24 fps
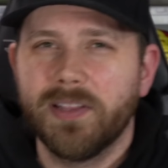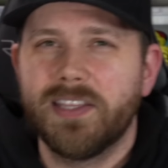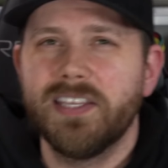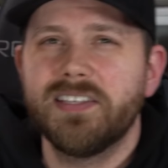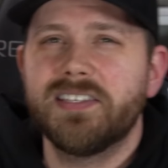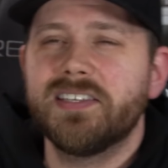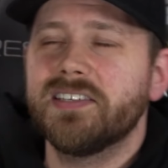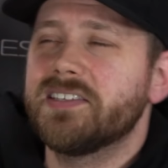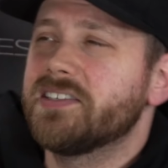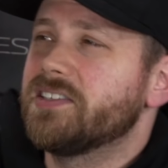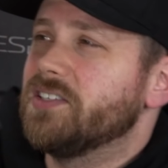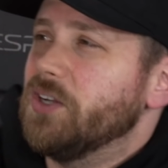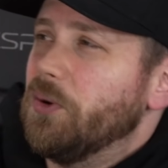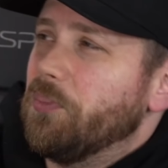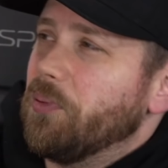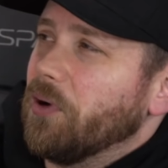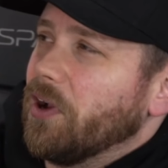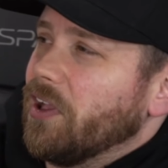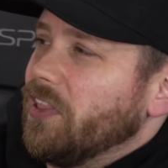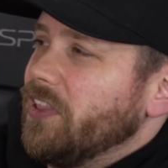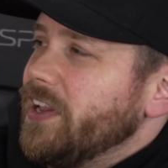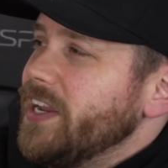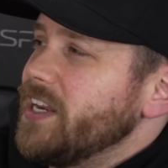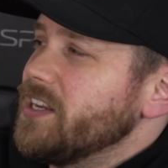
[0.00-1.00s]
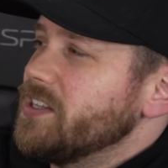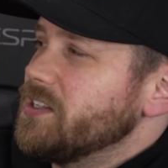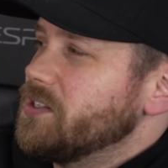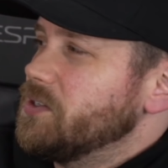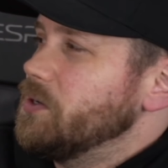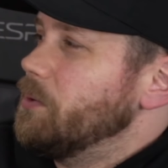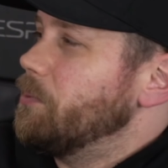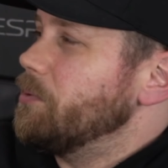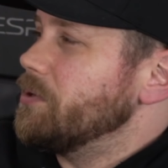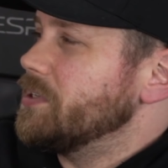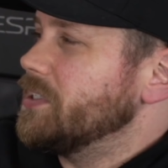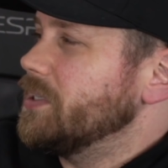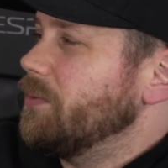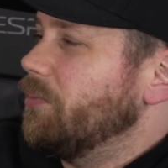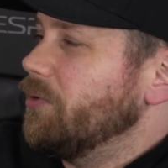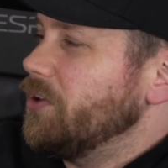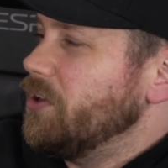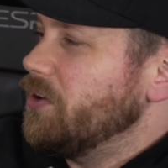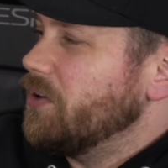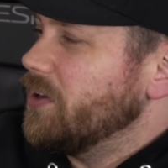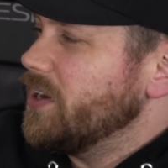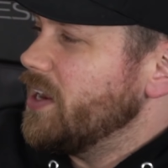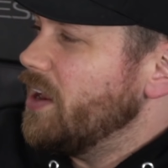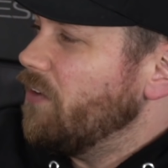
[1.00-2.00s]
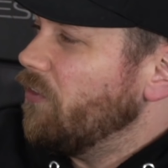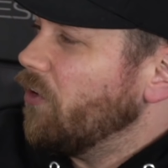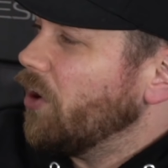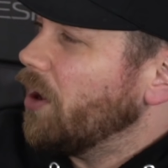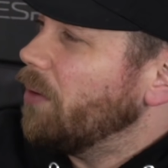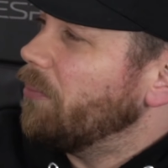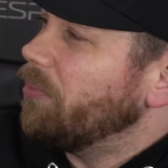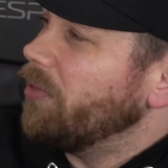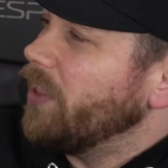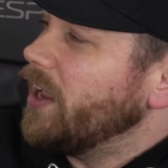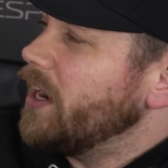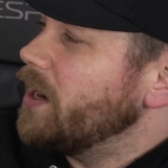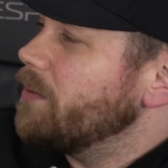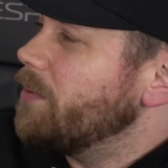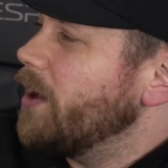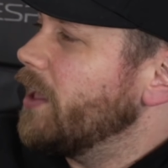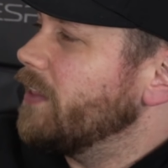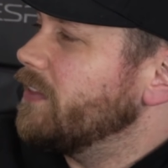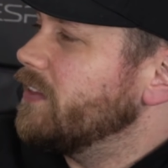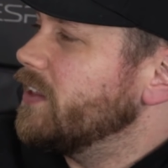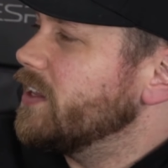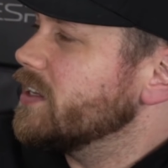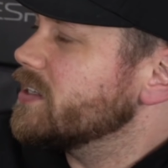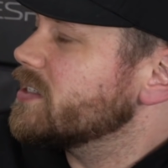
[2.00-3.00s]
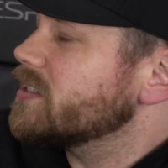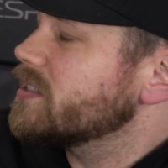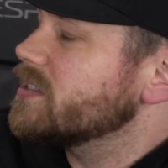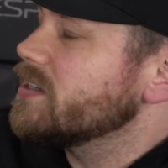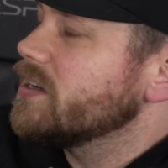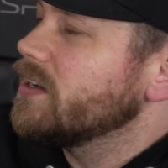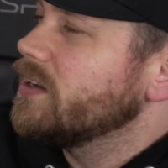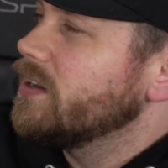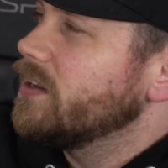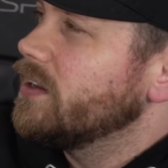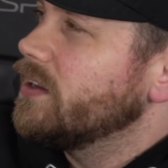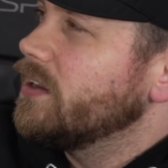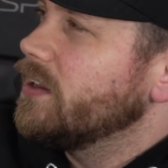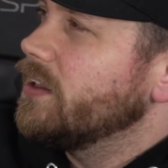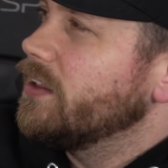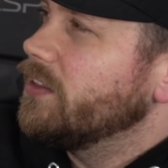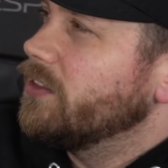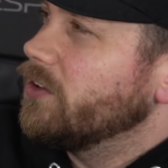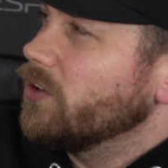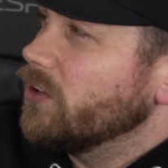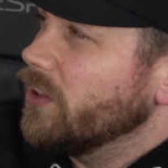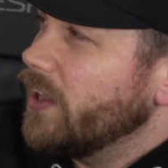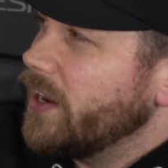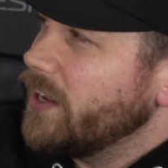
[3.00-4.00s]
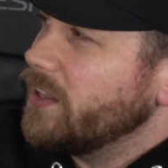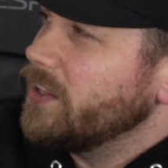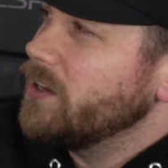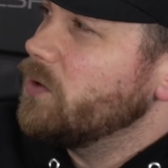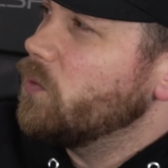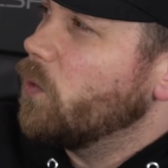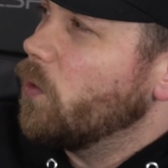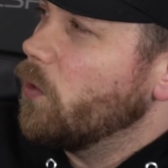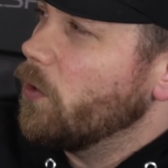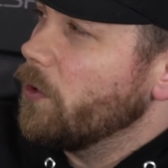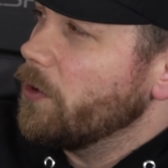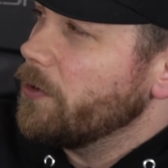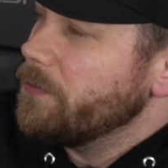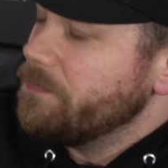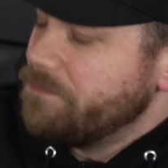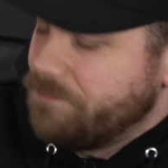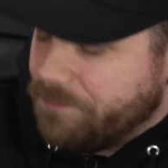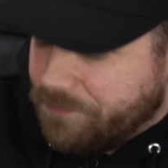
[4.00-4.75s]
this is super clean and super simple. You can never complain about this. They're lightly worn,